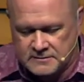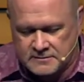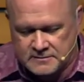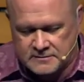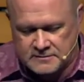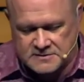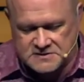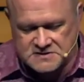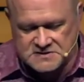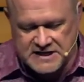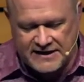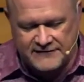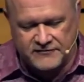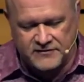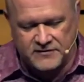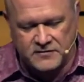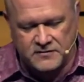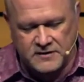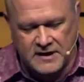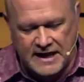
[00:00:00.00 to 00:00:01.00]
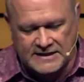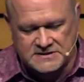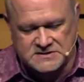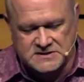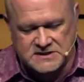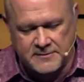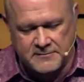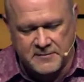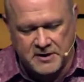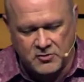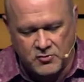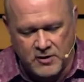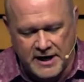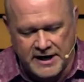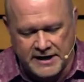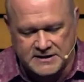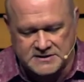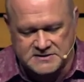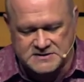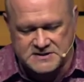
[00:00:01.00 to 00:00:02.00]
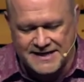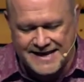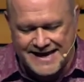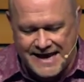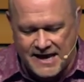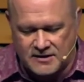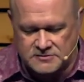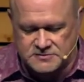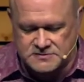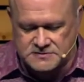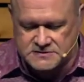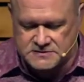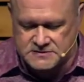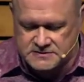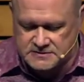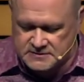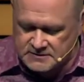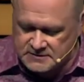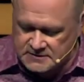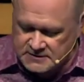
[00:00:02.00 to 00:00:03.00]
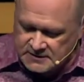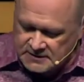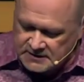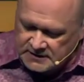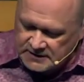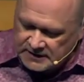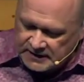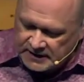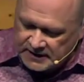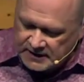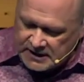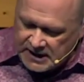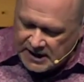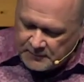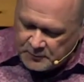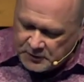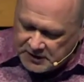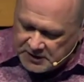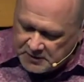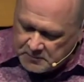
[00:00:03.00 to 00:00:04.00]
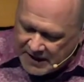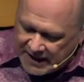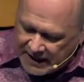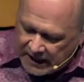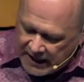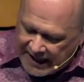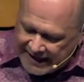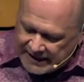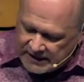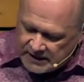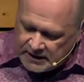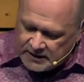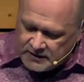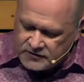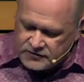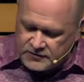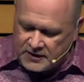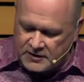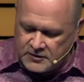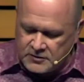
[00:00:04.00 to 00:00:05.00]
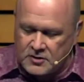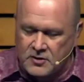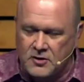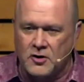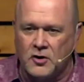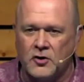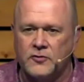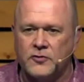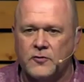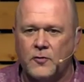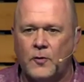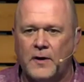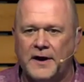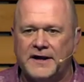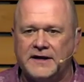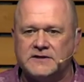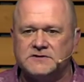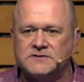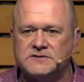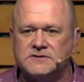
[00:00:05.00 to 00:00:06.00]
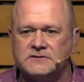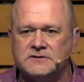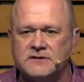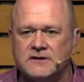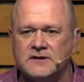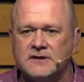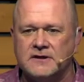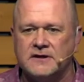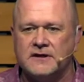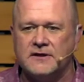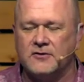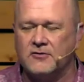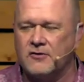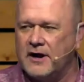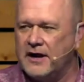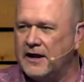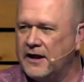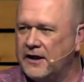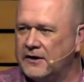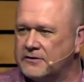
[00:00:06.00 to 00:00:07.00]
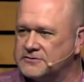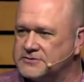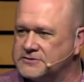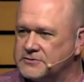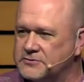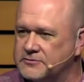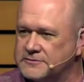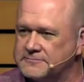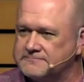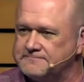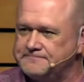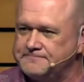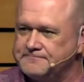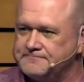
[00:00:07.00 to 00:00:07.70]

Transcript: The 7th, God's coming reign is announced and accompanied by lightning, thunder, earthquakes, and a great hailstorm.